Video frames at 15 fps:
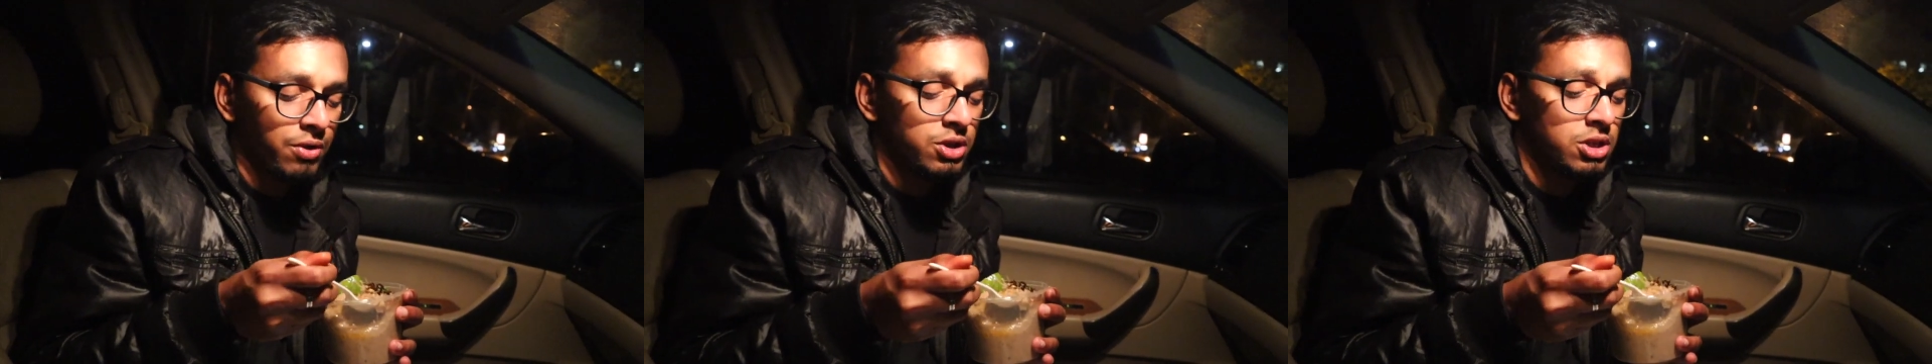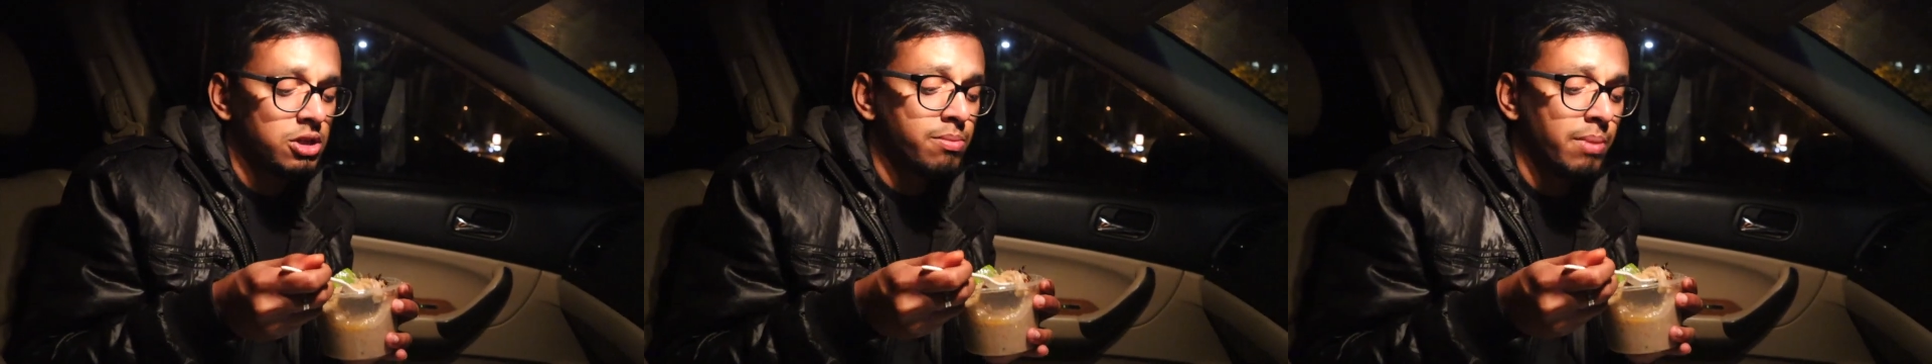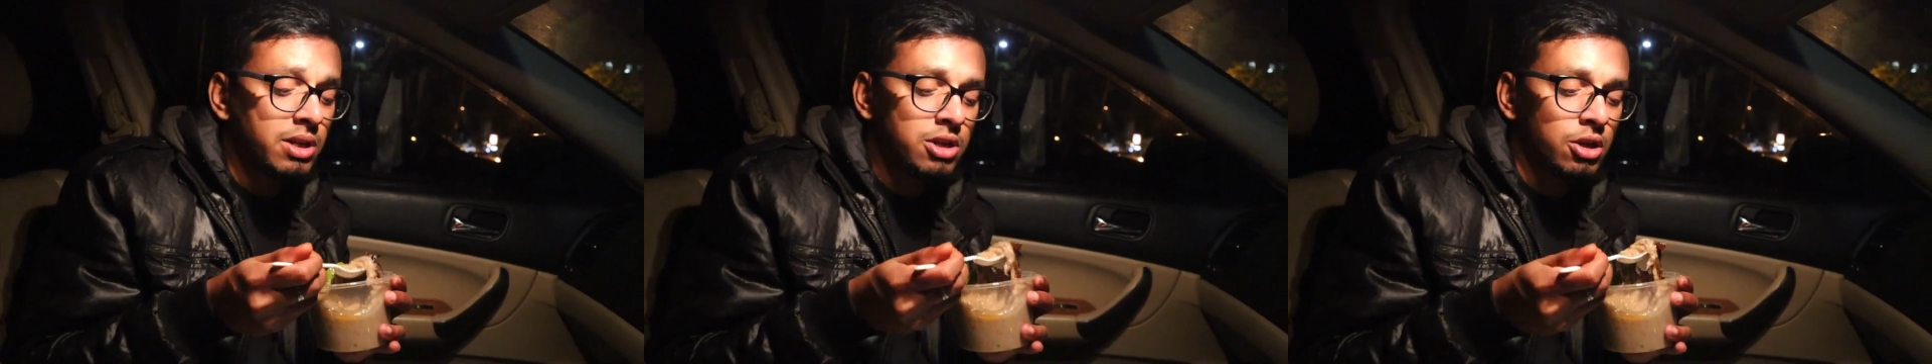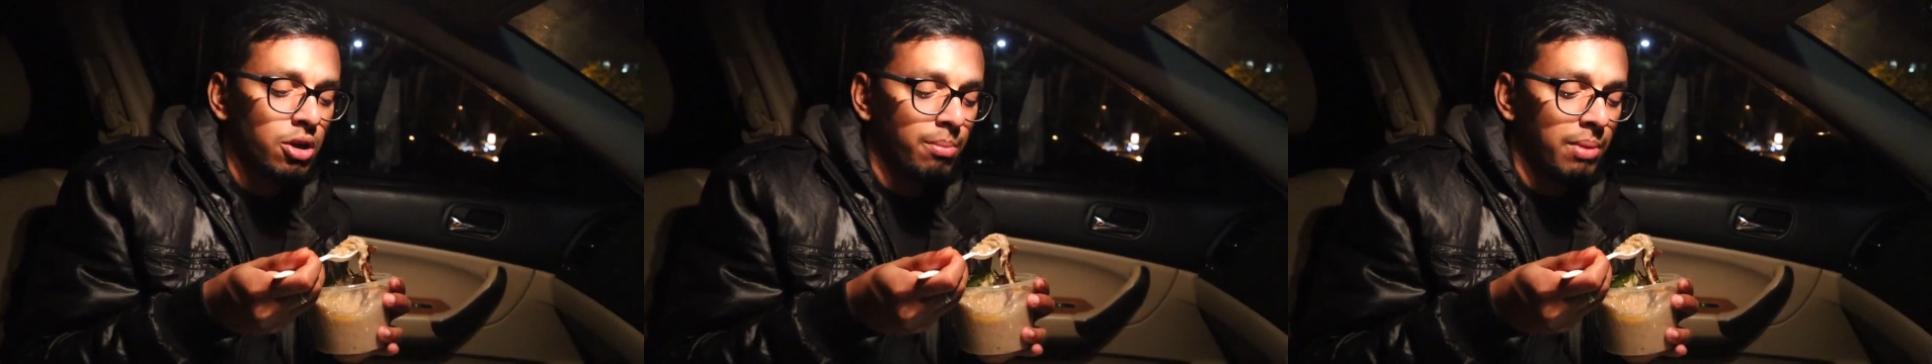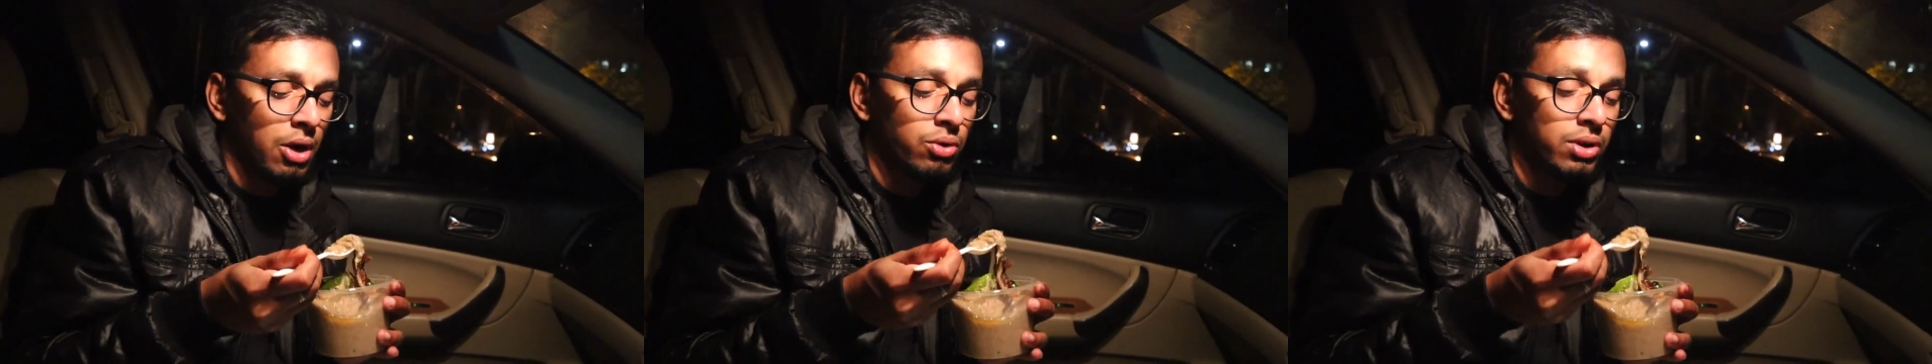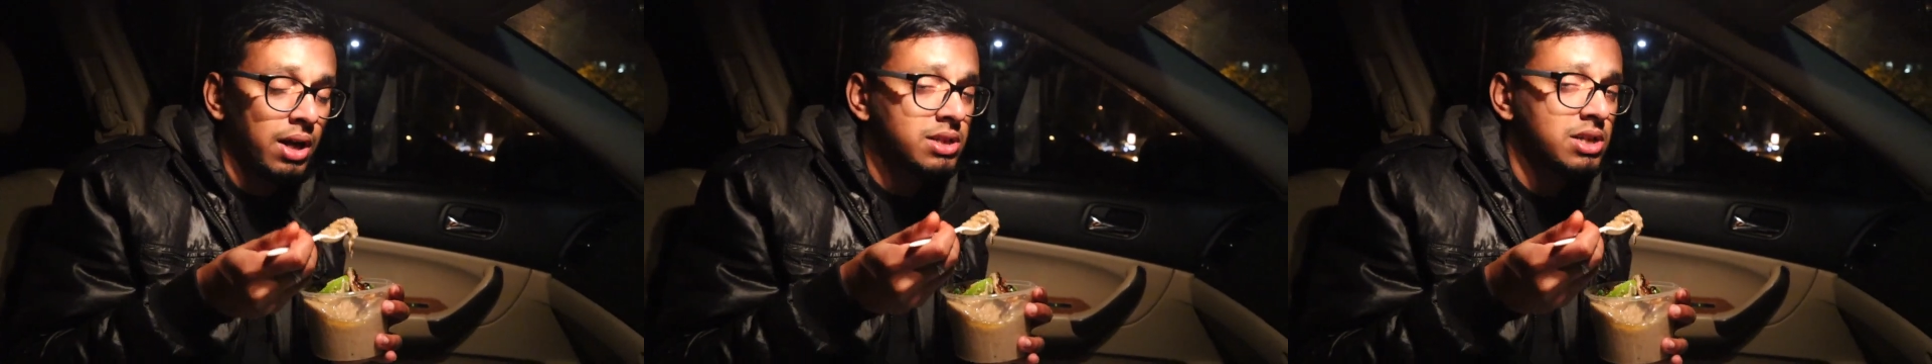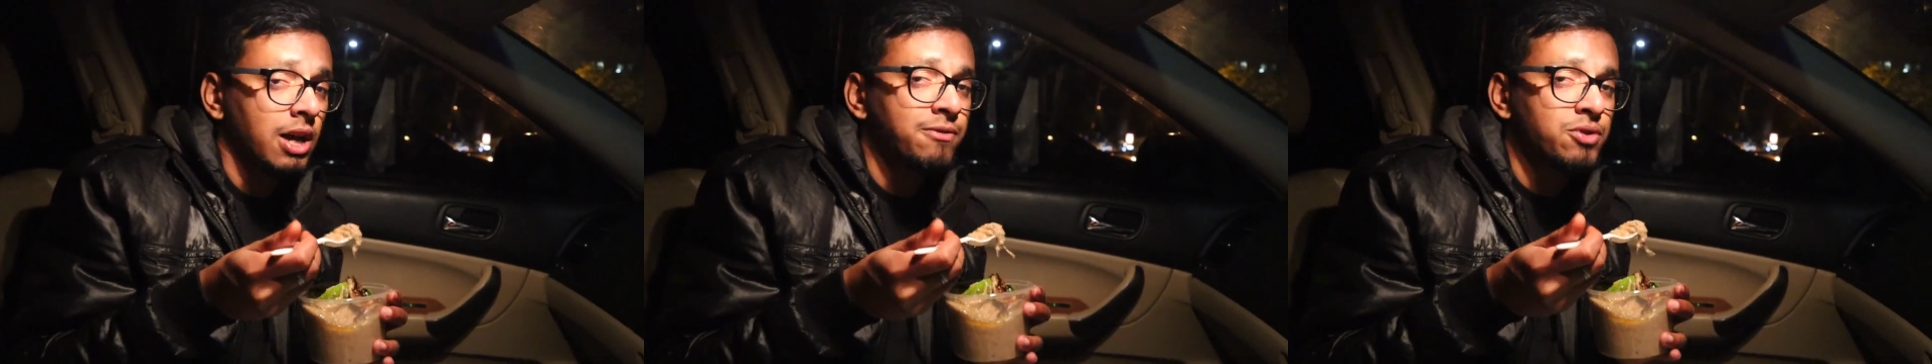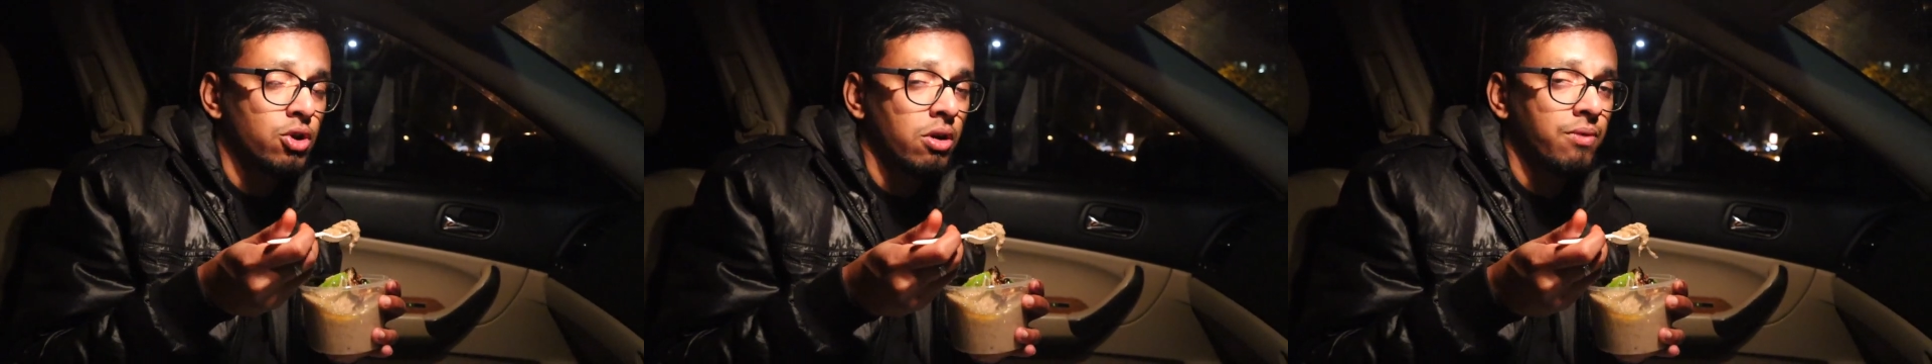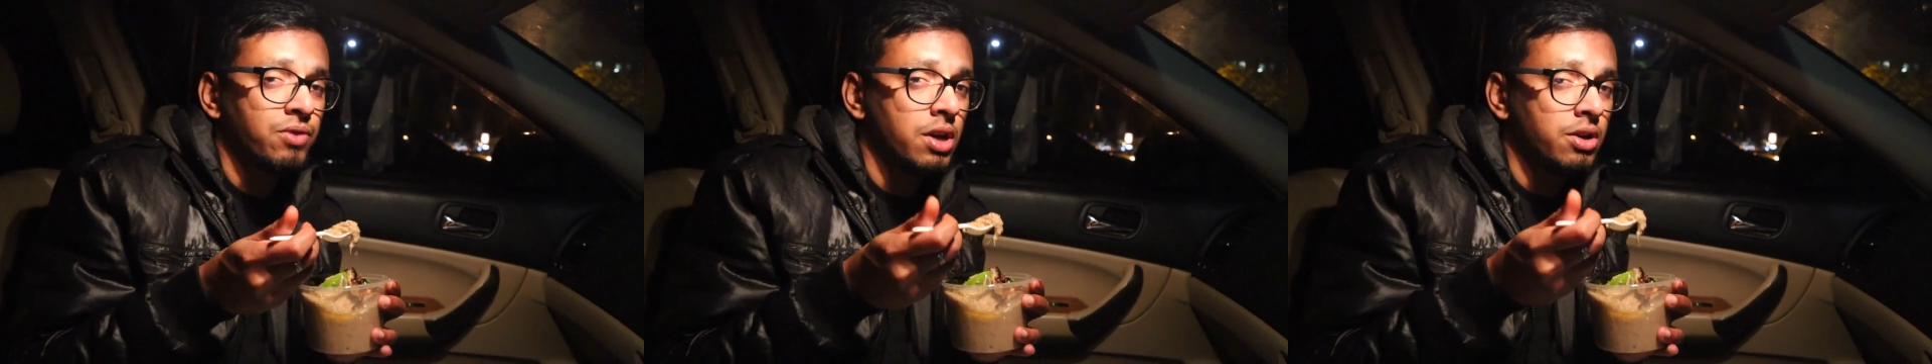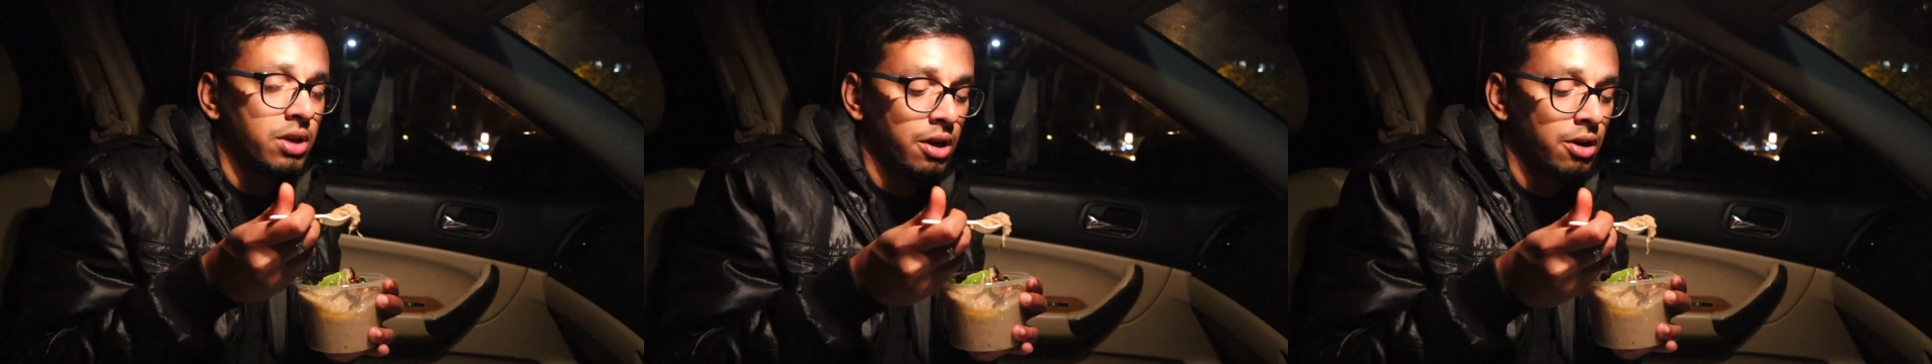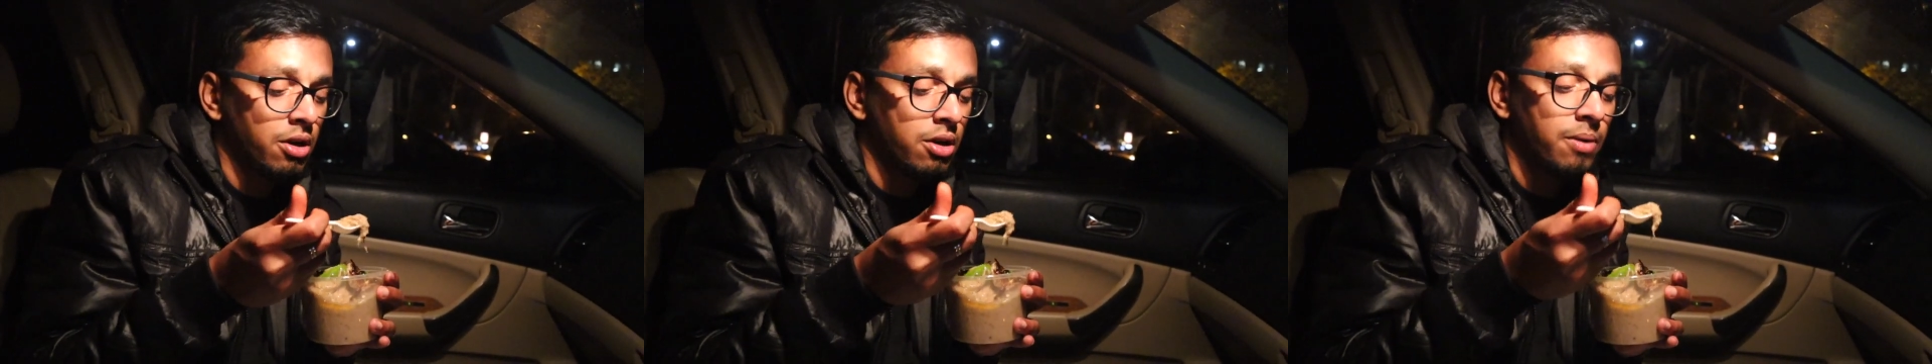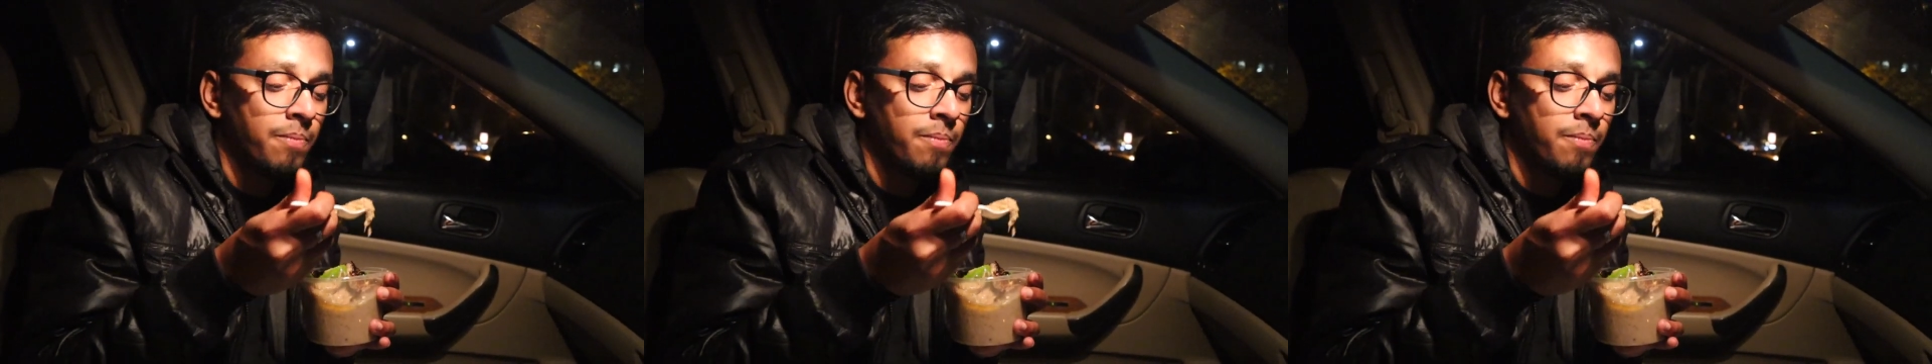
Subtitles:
It just melts in your mouth. That's how soft and tender